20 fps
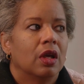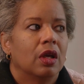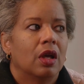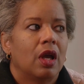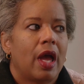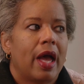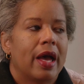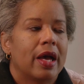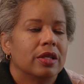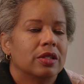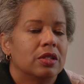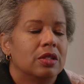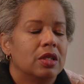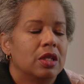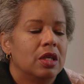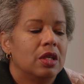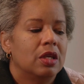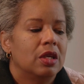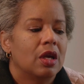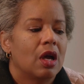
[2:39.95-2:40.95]
has
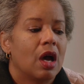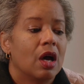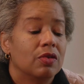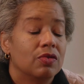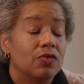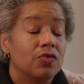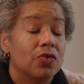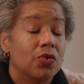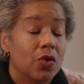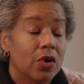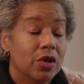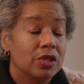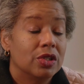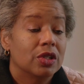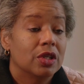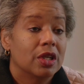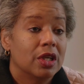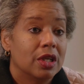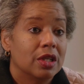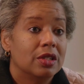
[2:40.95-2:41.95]
the
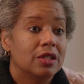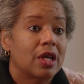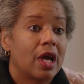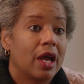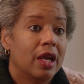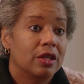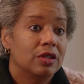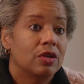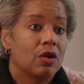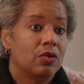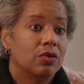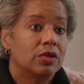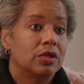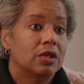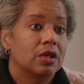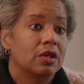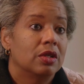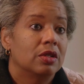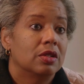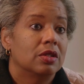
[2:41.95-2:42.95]
unfortunate
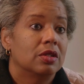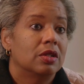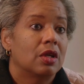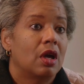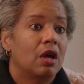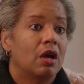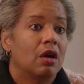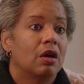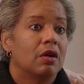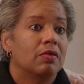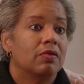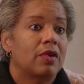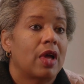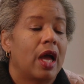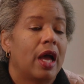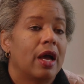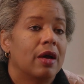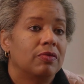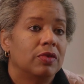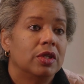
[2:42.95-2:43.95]
diagnosis of
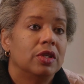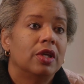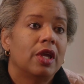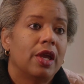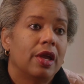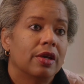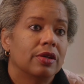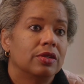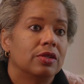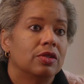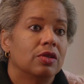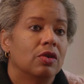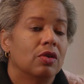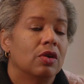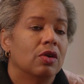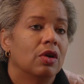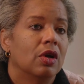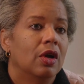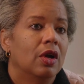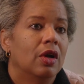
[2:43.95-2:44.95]
having
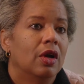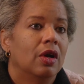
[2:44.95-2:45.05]
cancer,